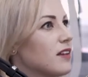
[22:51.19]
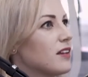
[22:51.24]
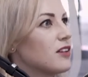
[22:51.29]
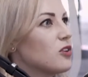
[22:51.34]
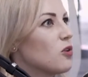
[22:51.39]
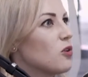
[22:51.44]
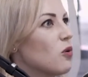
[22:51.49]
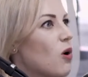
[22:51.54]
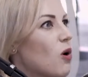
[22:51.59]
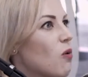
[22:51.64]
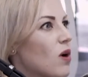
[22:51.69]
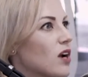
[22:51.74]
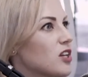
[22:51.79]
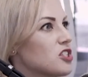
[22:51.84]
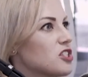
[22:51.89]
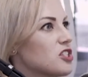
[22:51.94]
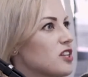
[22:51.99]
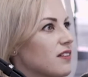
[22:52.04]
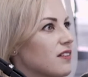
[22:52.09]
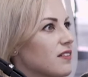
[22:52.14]
and you are
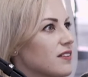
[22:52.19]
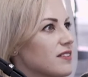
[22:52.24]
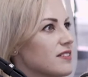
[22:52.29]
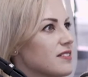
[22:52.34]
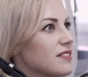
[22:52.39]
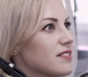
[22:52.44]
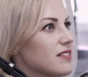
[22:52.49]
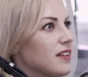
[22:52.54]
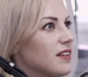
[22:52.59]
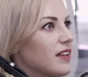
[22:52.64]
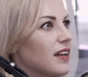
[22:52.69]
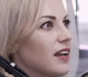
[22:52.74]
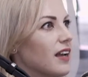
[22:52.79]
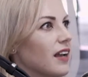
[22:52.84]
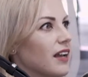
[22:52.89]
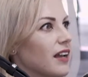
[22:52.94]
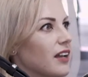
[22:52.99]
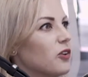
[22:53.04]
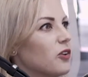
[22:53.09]
watching this, you're